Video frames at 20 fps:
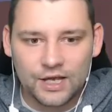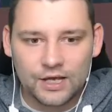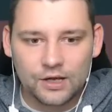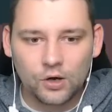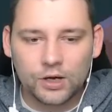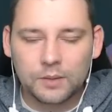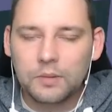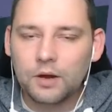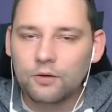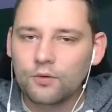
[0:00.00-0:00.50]

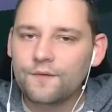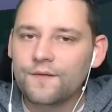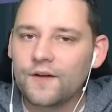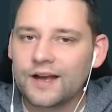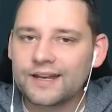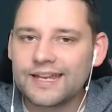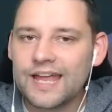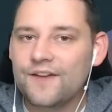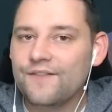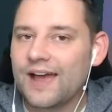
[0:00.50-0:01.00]
It'll give me a rough
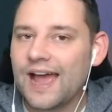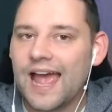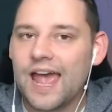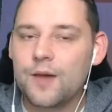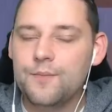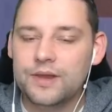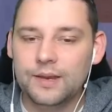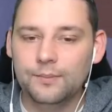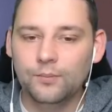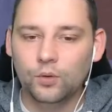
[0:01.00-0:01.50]
idea for how
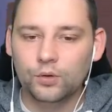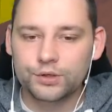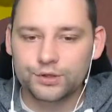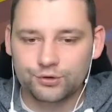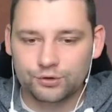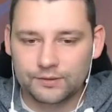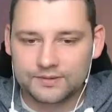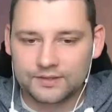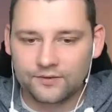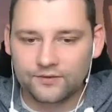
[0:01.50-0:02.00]
many more
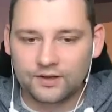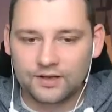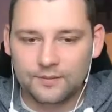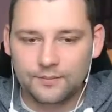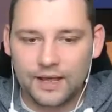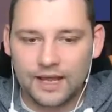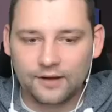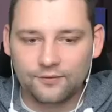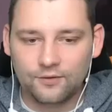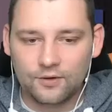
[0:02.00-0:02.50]
trips I'm going to
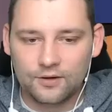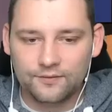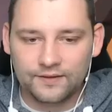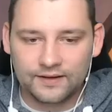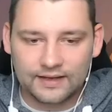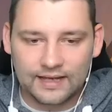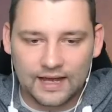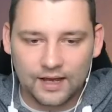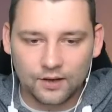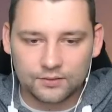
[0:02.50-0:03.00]
make for
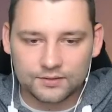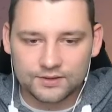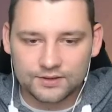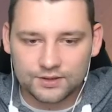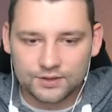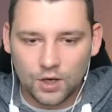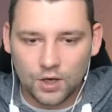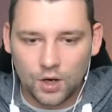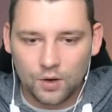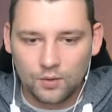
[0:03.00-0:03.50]
everything else.
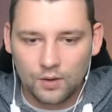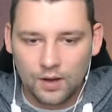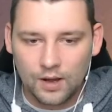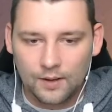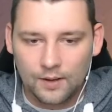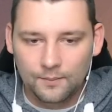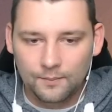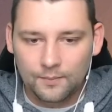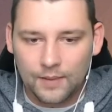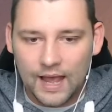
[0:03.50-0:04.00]
So,
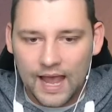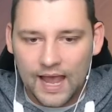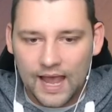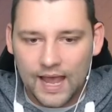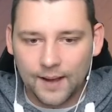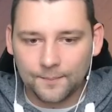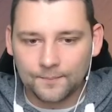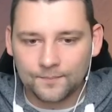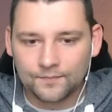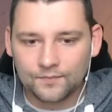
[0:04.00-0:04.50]

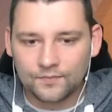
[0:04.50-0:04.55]
bam!